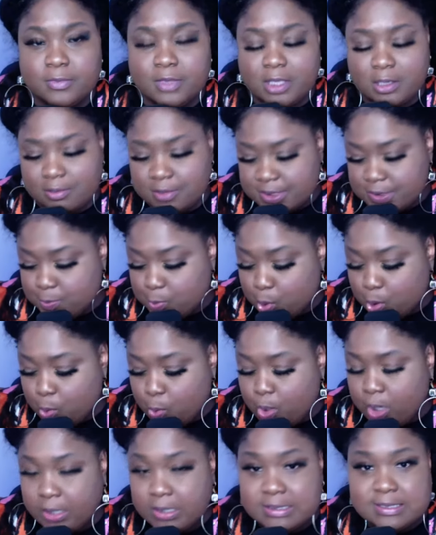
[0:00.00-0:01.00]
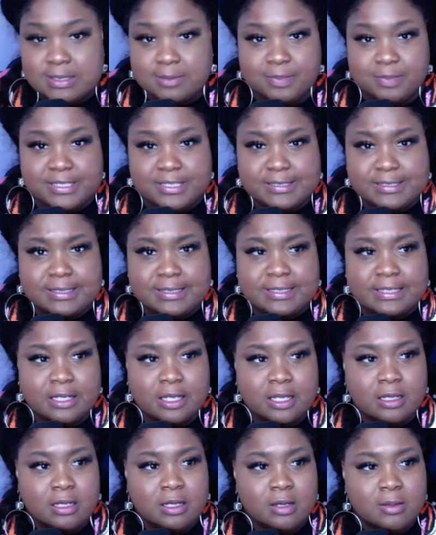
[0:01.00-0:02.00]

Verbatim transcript: There is more work to be done,